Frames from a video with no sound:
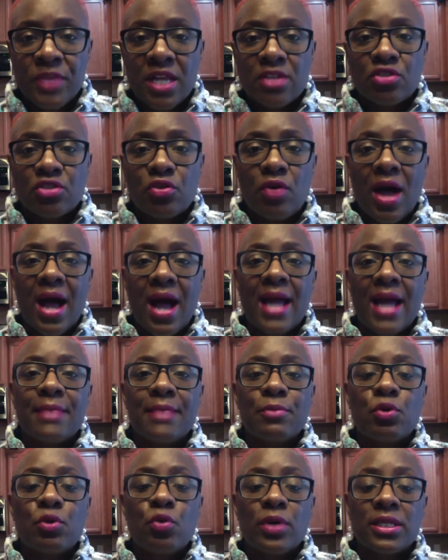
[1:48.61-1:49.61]
So, I
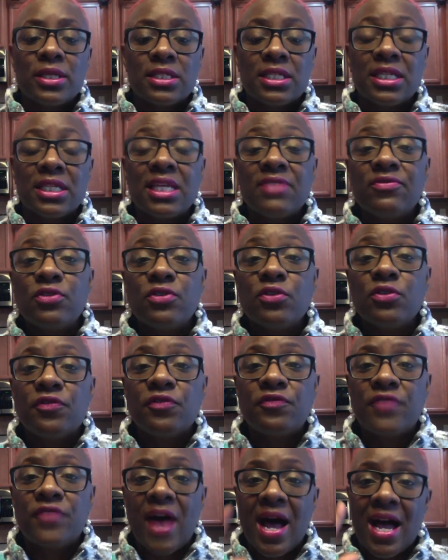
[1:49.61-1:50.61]
am going to give you
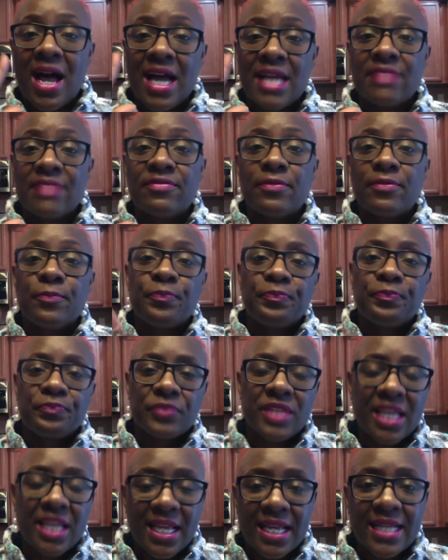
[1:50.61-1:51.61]
five
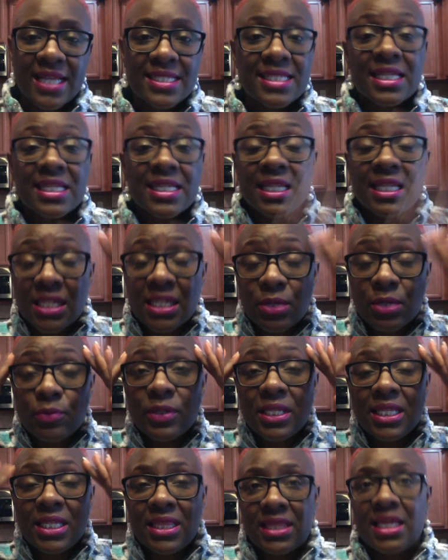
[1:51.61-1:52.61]
things to
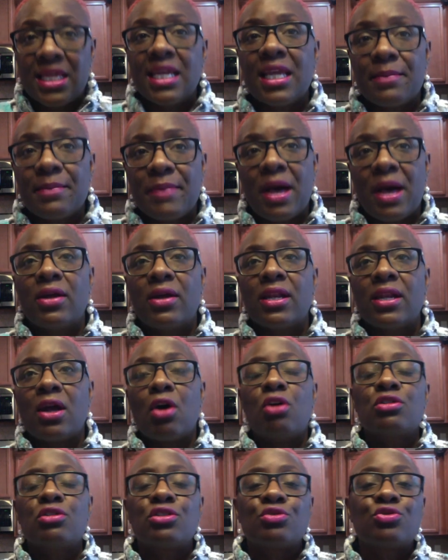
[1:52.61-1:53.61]
literally think about and
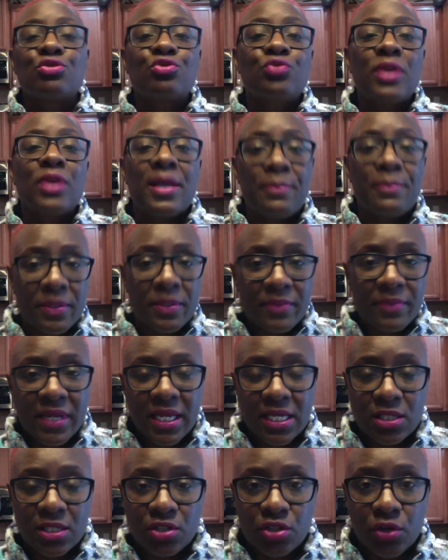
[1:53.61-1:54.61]
also to implement
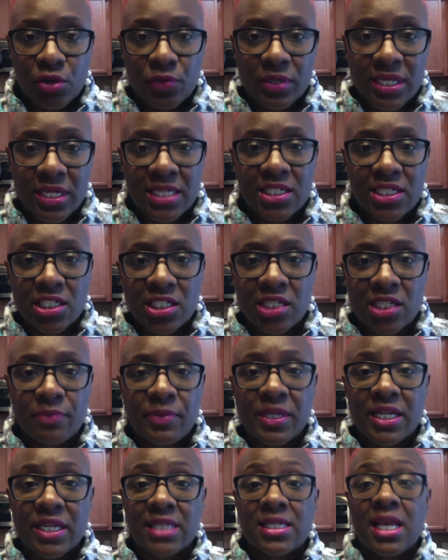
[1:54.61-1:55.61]
into your relationship.
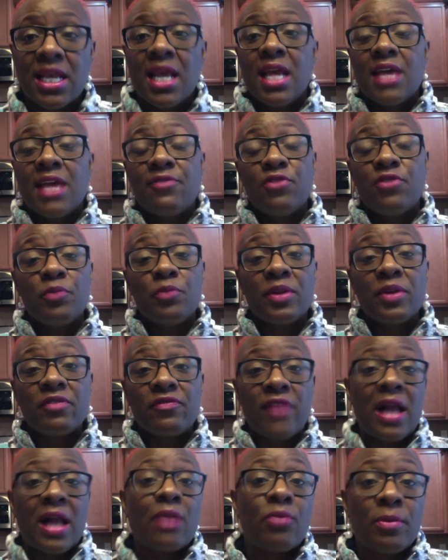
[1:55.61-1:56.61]
Because if you've been
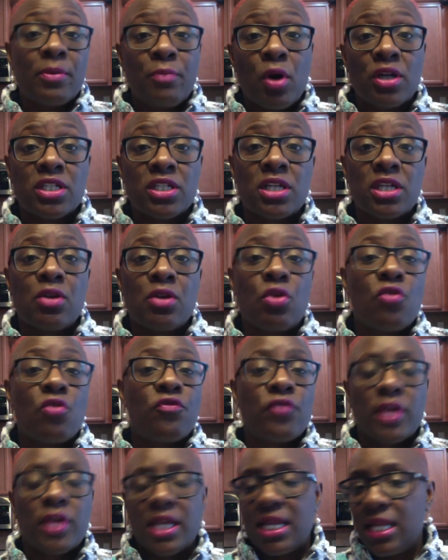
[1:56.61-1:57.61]
following Marshaun O
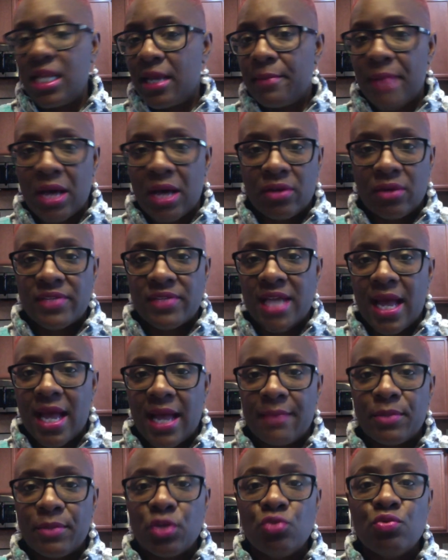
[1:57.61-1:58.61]
for any amount of
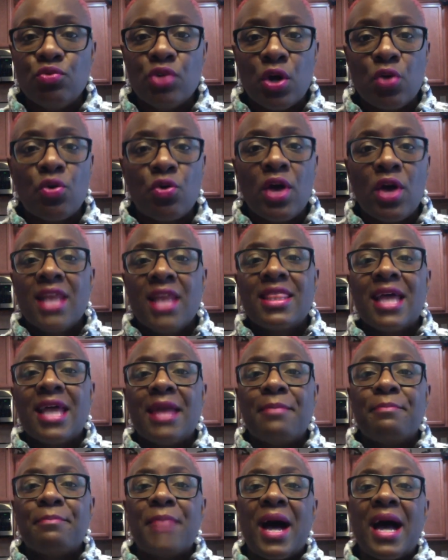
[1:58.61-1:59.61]
time, you know
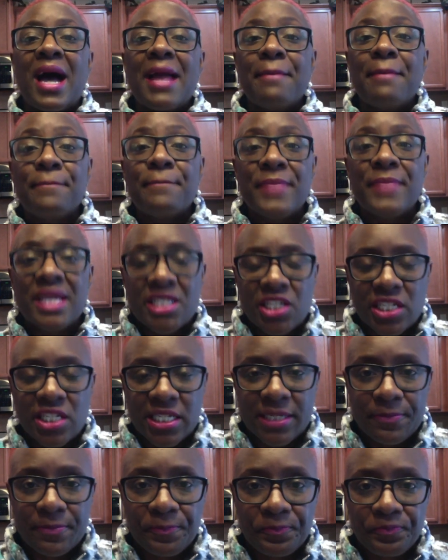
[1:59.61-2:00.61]
that my
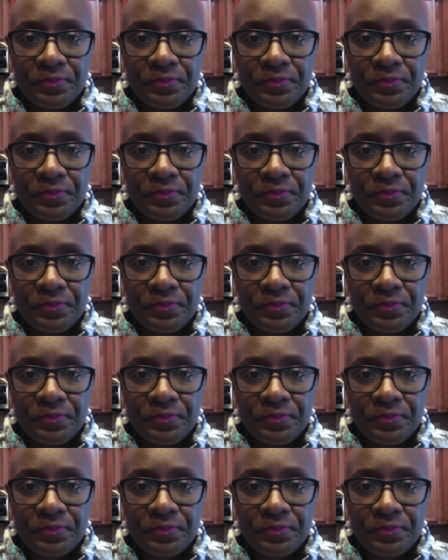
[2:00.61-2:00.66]
mission.